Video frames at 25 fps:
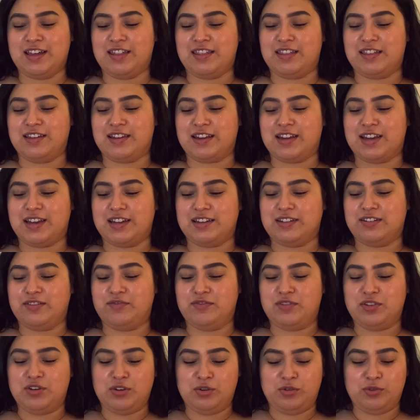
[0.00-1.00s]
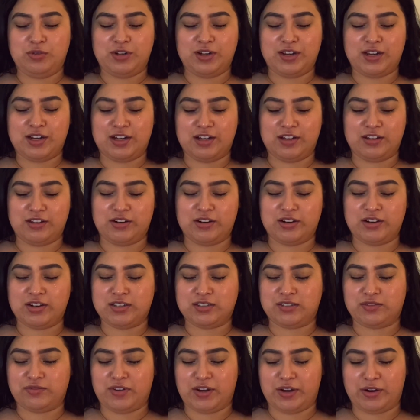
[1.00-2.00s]
the kind of nude color
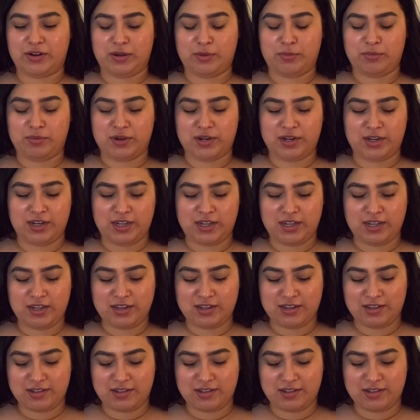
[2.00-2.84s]
is very pretty.